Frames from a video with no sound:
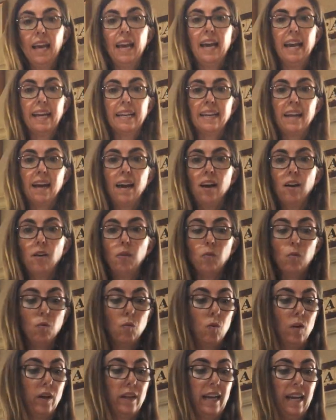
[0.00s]
And now
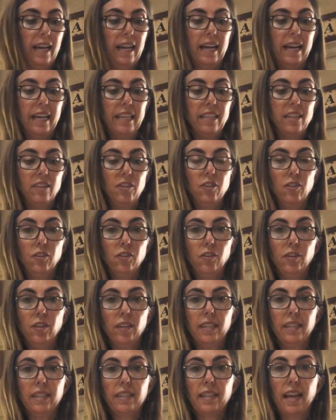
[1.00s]
what I like to do
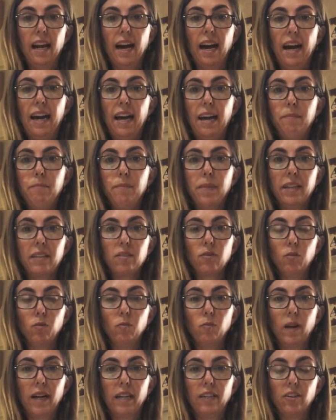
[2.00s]
is I mix
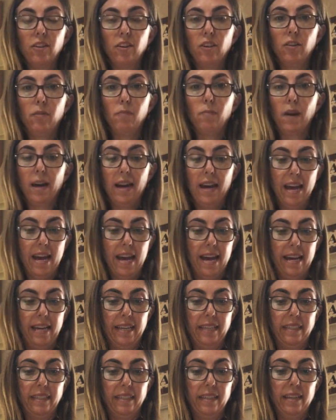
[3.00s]
all my dough by
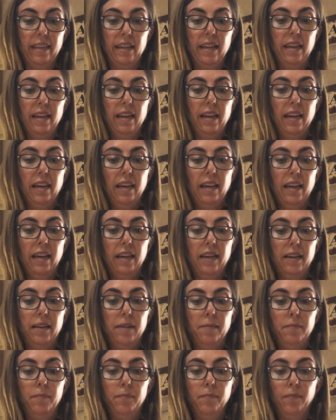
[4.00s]
hand.
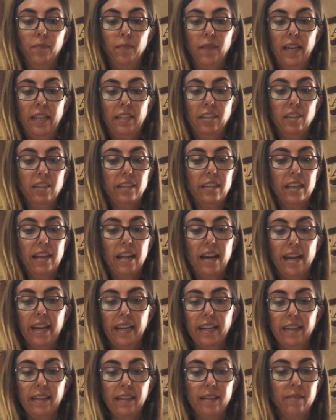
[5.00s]
I just
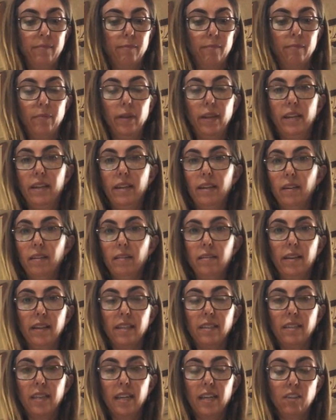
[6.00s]
like being
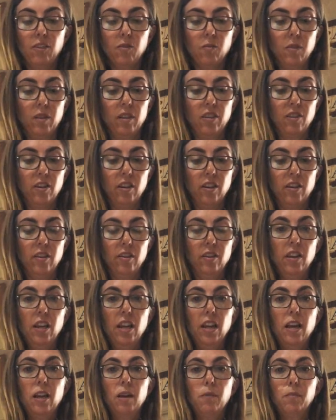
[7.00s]
in touch with the dough,
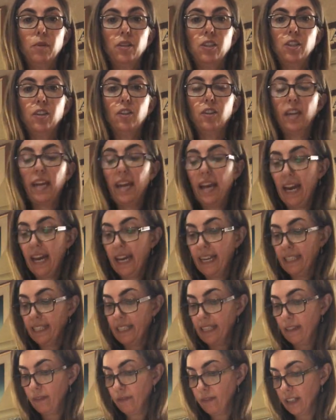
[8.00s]
but you can
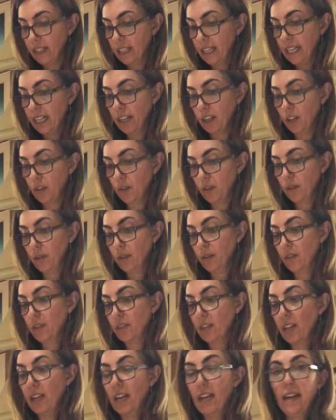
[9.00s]
definitely
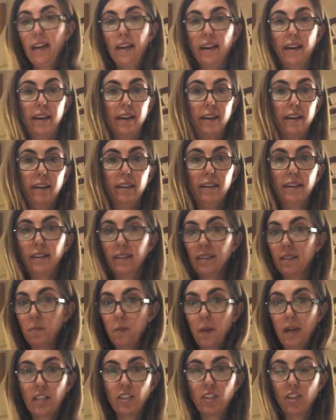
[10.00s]
use a
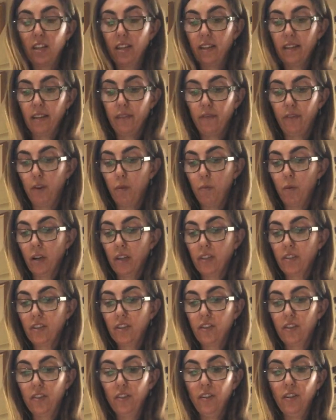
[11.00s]
spatula if you want
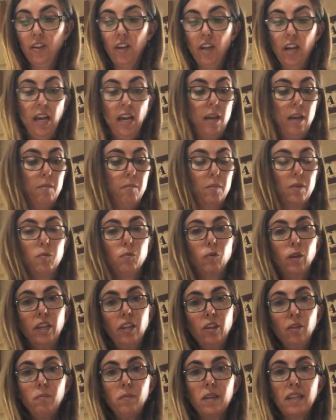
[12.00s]
to. But
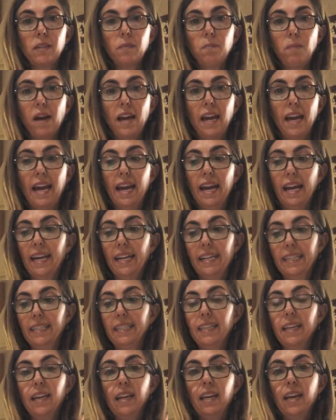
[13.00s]
when you mix by
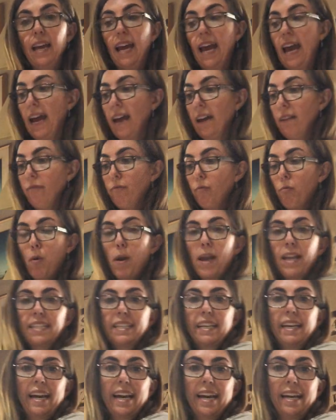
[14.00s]
hand, have
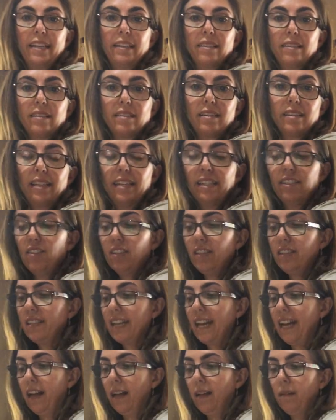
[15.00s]
wet hands. It
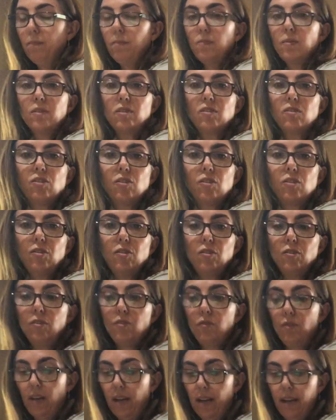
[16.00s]
just helps
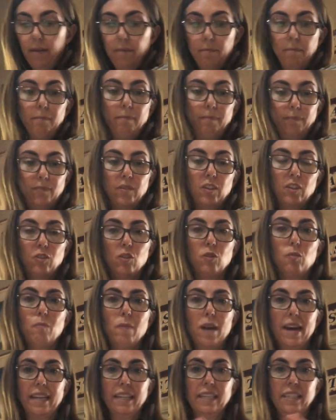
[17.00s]
to
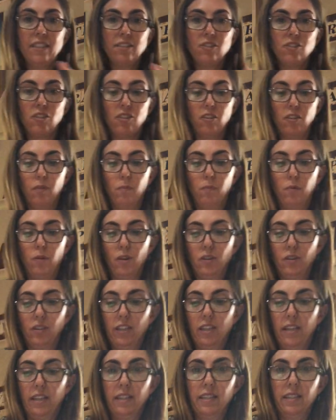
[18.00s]
manage the
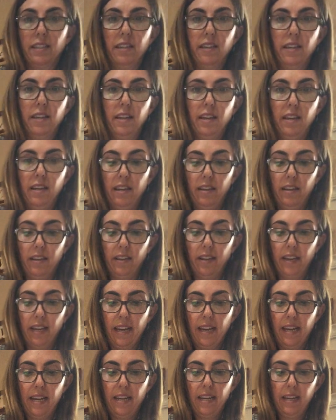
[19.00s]
process,
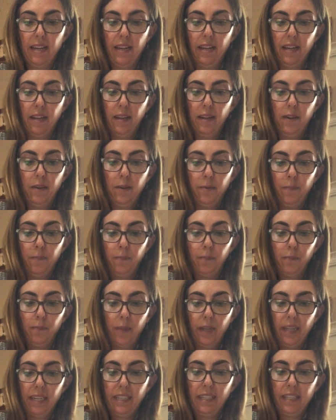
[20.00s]
okay?
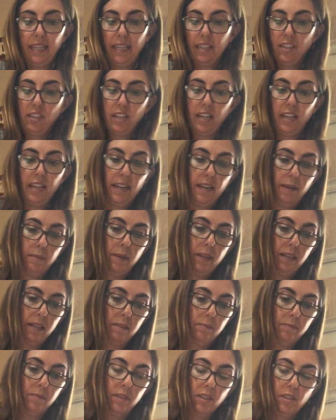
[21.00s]
But essentially, I mean,
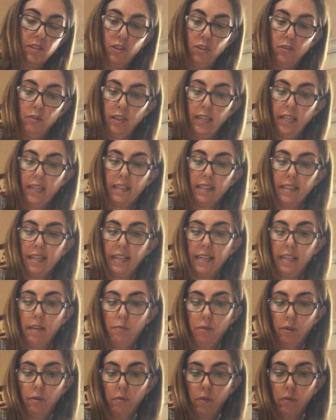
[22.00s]
I'm just doing
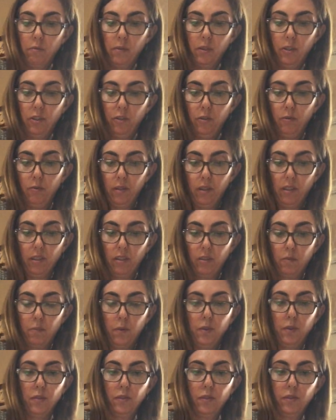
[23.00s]
exactly what one would do with a
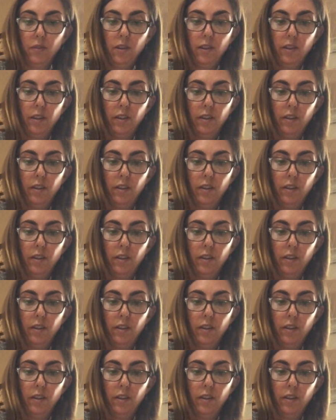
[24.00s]
spoon.